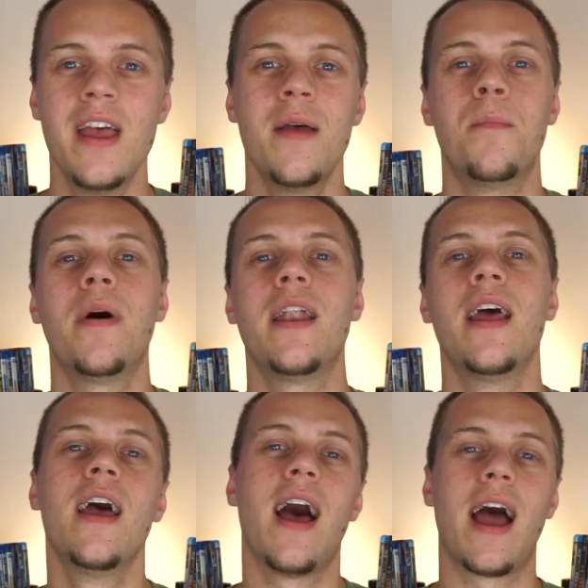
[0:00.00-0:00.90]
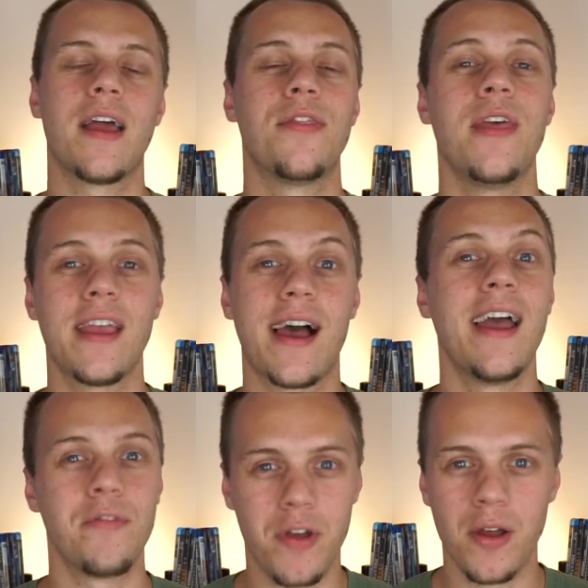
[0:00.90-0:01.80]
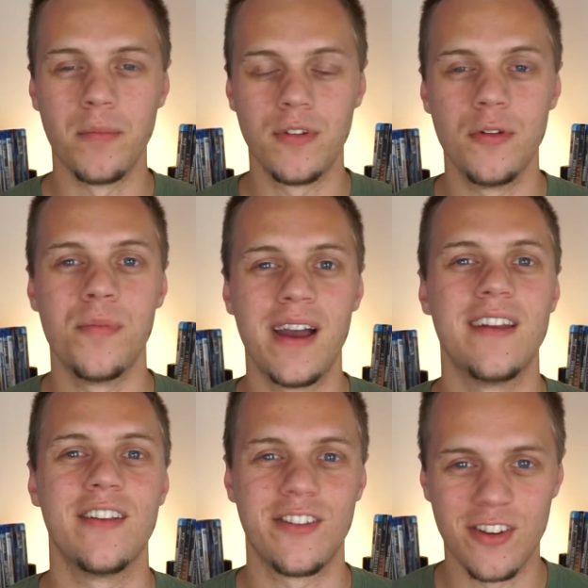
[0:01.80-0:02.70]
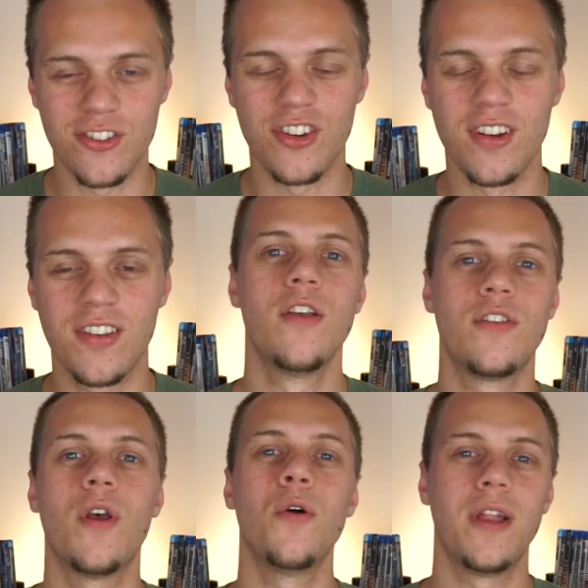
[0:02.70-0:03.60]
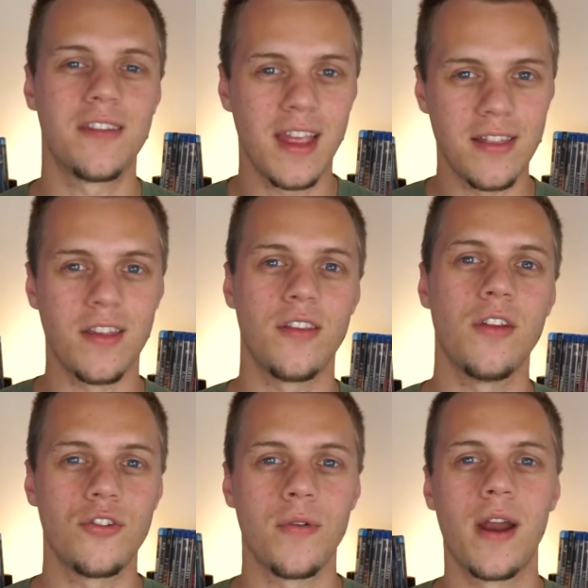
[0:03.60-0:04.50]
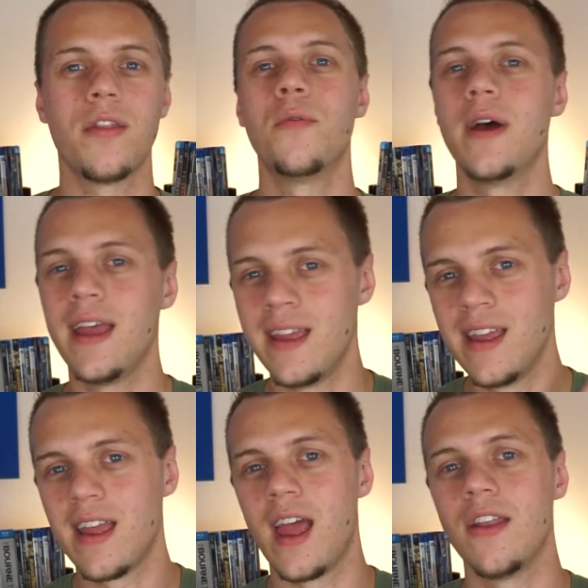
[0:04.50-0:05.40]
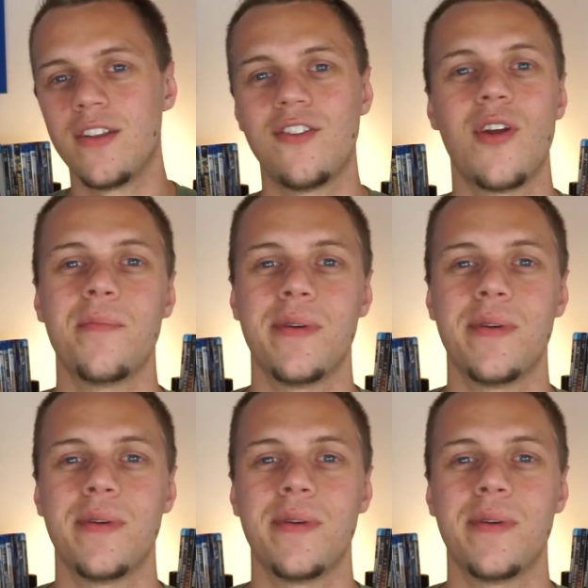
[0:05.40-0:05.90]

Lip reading: but I think I have come to my decisions. So let's get this intro out of the way and let's jump